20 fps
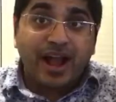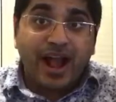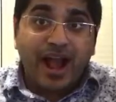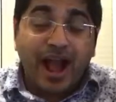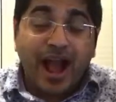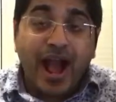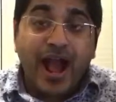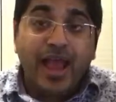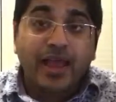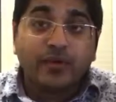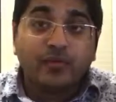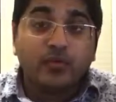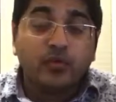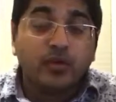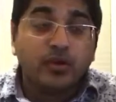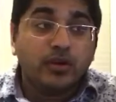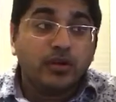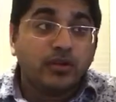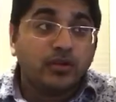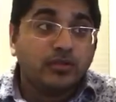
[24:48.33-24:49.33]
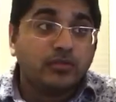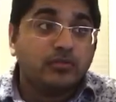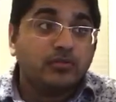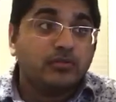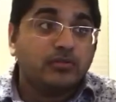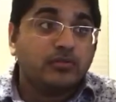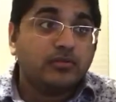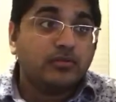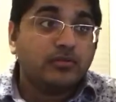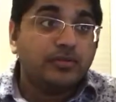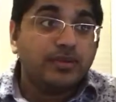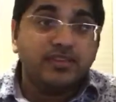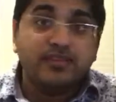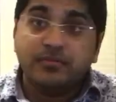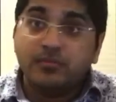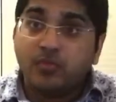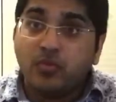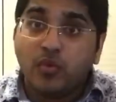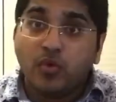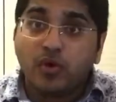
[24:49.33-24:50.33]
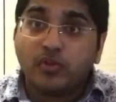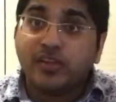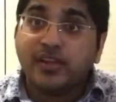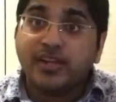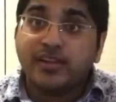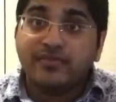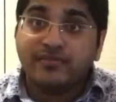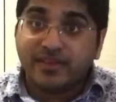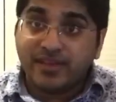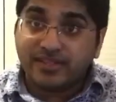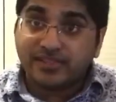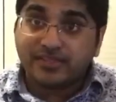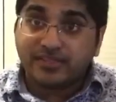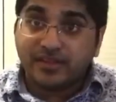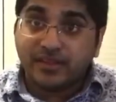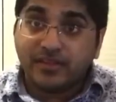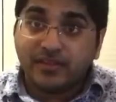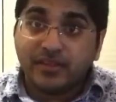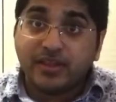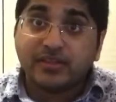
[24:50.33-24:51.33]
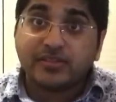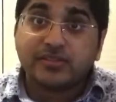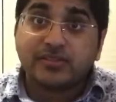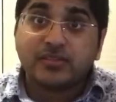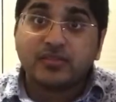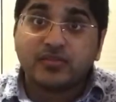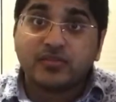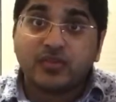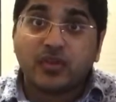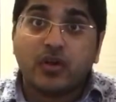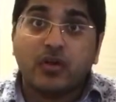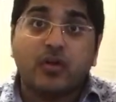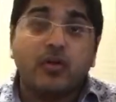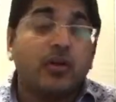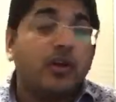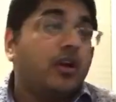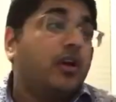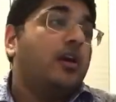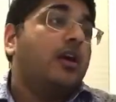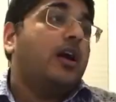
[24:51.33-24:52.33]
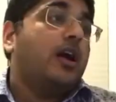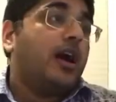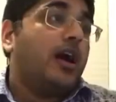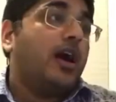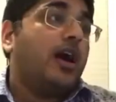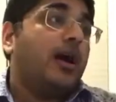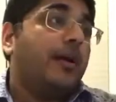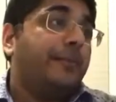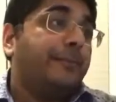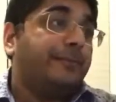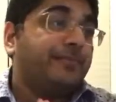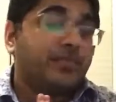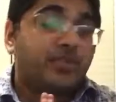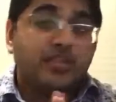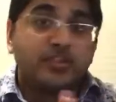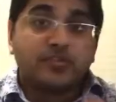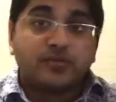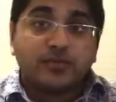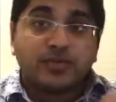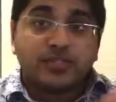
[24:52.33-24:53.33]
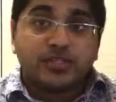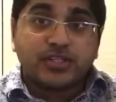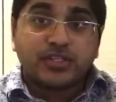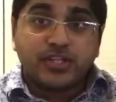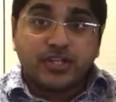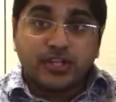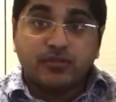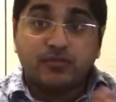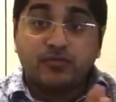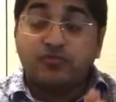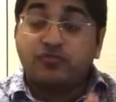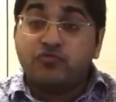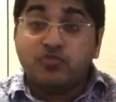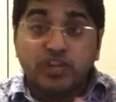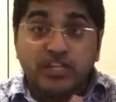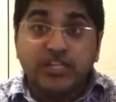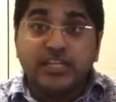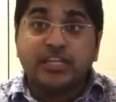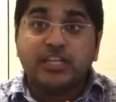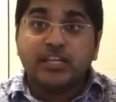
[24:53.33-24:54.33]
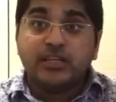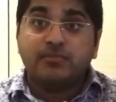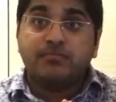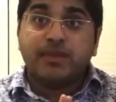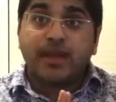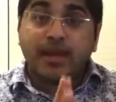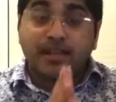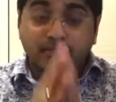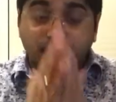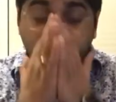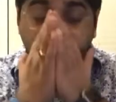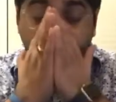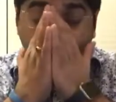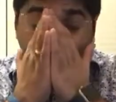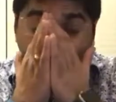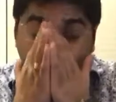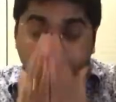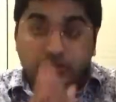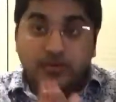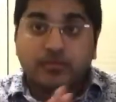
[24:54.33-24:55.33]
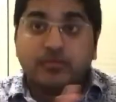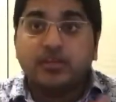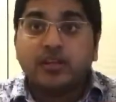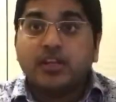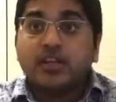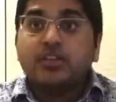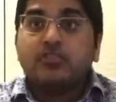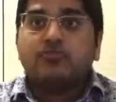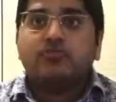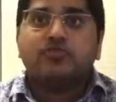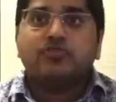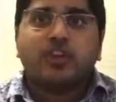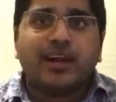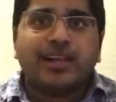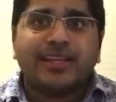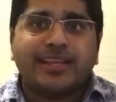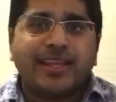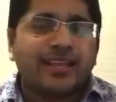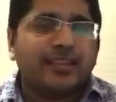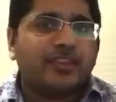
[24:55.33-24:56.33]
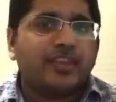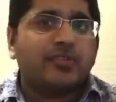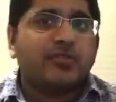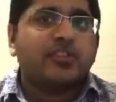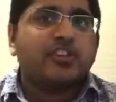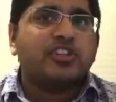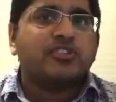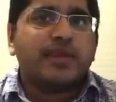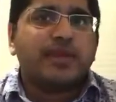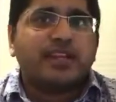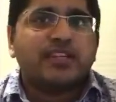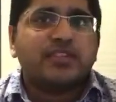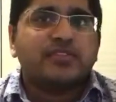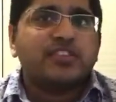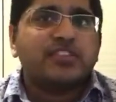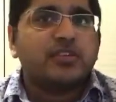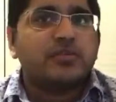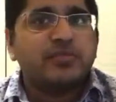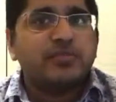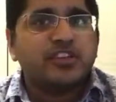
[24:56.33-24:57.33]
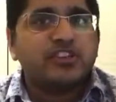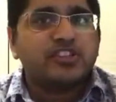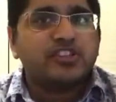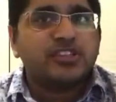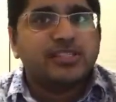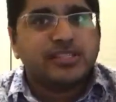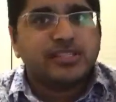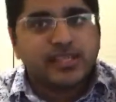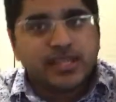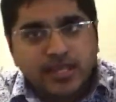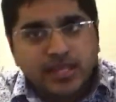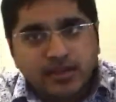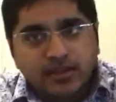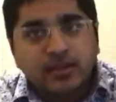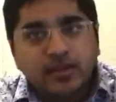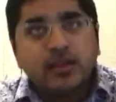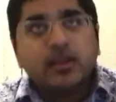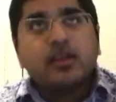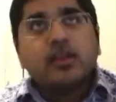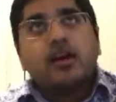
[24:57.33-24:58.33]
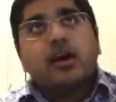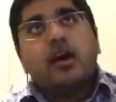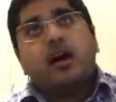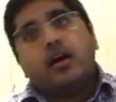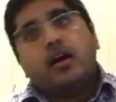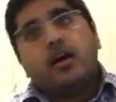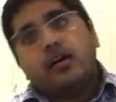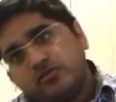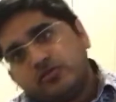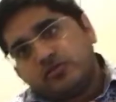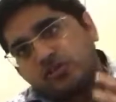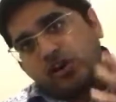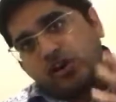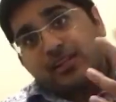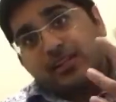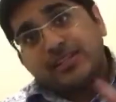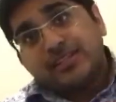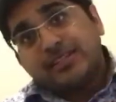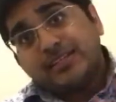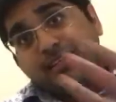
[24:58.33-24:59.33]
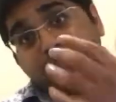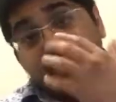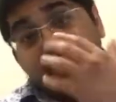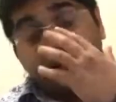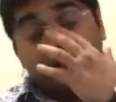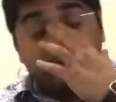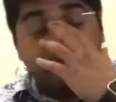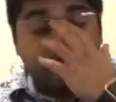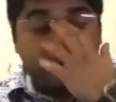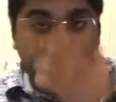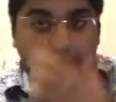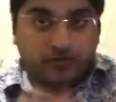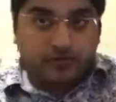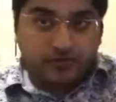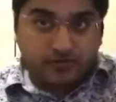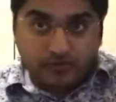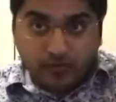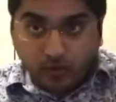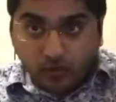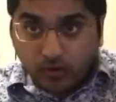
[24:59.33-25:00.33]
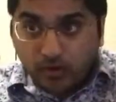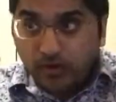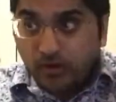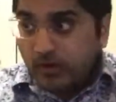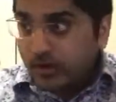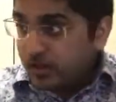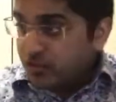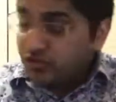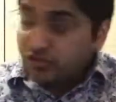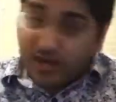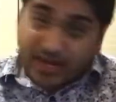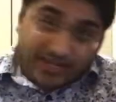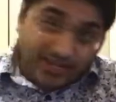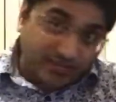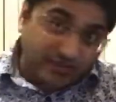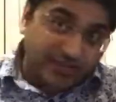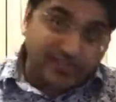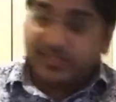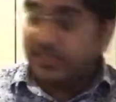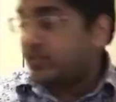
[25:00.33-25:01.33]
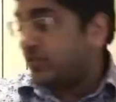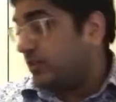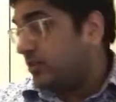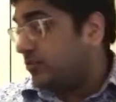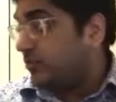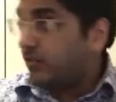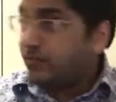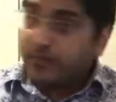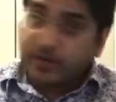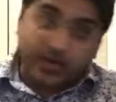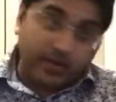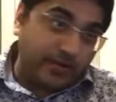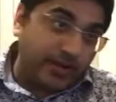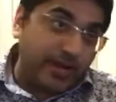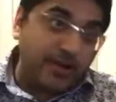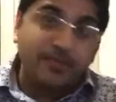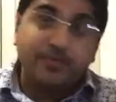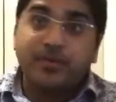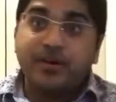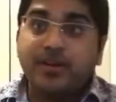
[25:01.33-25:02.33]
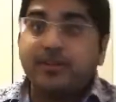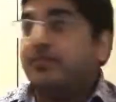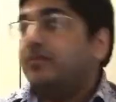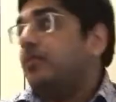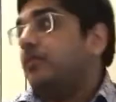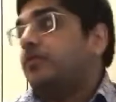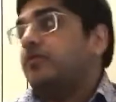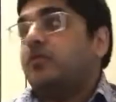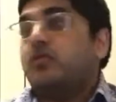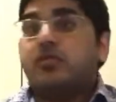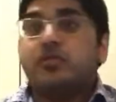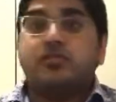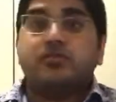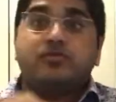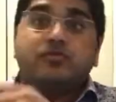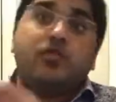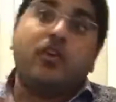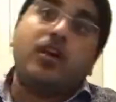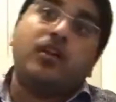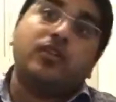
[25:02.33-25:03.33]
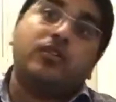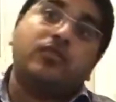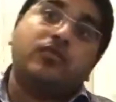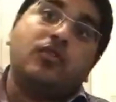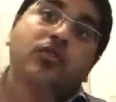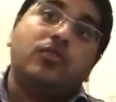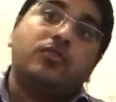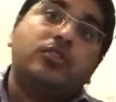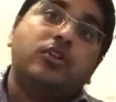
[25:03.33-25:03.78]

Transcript: I will be more than invested in this. So this was a really good match. Both of them trying to get their respective submissions in. Charlotte did get a figure four, tried to transition into a figure eight, but of course Ronda rolled